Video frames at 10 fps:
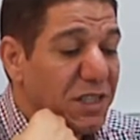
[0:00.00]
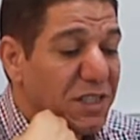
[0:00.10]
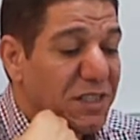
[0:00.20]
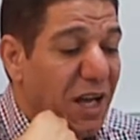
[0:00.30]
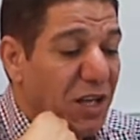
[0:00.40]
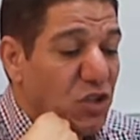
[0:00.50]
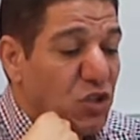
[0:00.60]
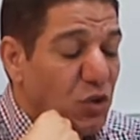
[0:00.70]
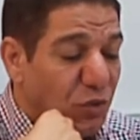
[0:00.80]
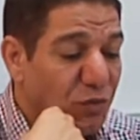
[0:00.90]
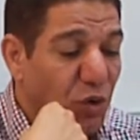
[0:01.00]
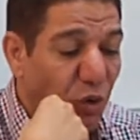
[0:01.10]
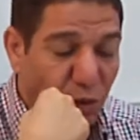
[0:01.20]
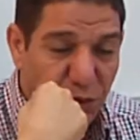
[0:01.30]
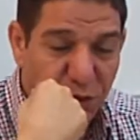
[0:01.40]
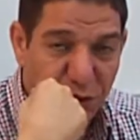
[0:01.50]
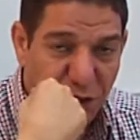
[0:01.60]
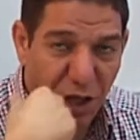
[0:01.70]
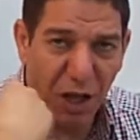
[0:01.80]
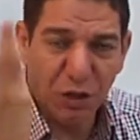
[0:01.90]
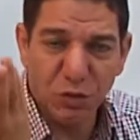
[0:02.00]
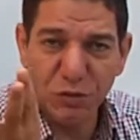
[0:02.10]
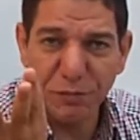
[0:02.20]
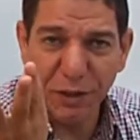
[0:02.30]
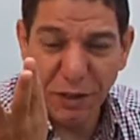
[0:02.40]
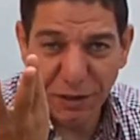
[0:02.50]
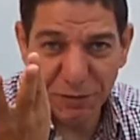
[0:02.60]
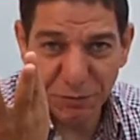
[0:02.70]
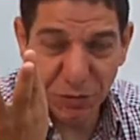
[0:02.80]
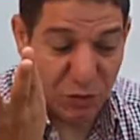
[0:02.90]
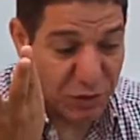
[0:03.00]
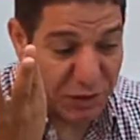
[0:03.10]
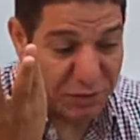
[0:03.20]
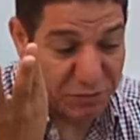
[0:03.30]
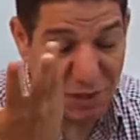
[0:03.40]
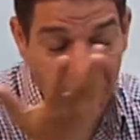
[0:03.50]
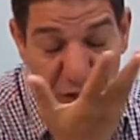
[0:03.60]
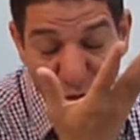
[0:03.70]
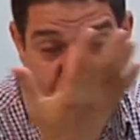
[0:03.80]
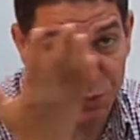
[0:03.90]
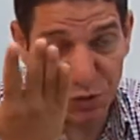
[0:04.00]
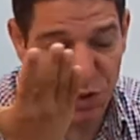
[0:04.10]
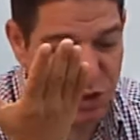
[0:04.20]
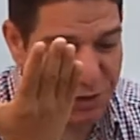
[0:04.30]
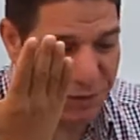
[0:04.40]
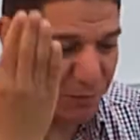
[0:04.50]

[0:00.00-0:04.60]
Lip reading: stash of gold, a lot of money, okay, a lot of fortune.